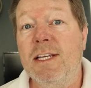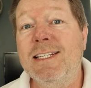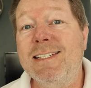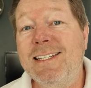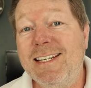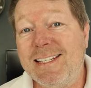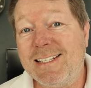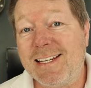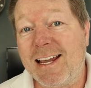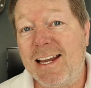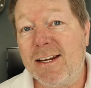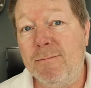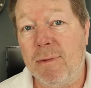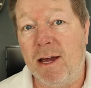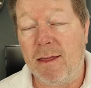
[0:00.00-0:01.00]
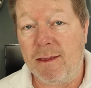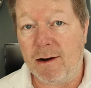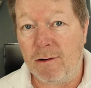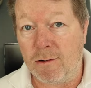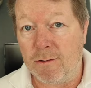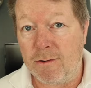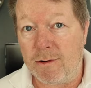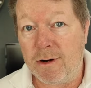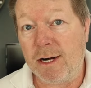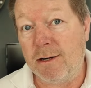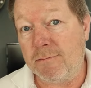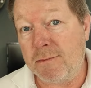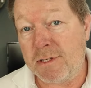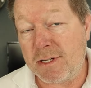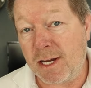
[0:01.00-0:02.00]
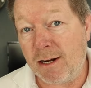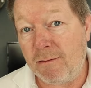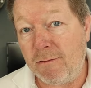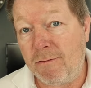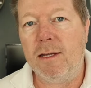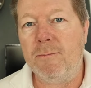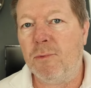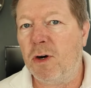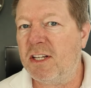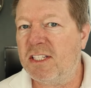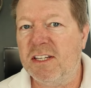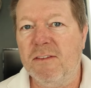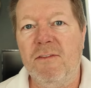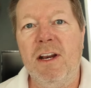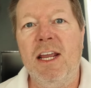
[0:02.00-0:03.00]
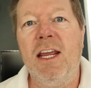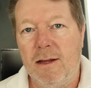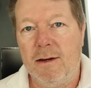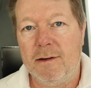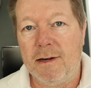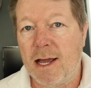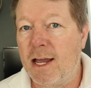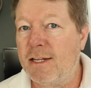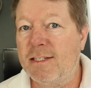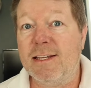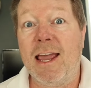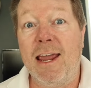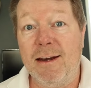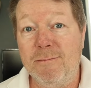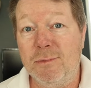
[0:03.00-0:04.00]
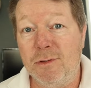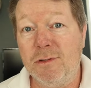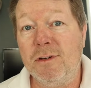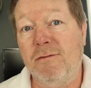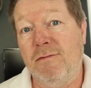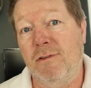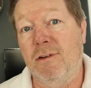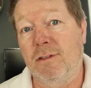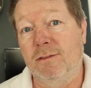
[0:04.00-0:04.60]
is designed by the owner himself, impressively nice and beautiful.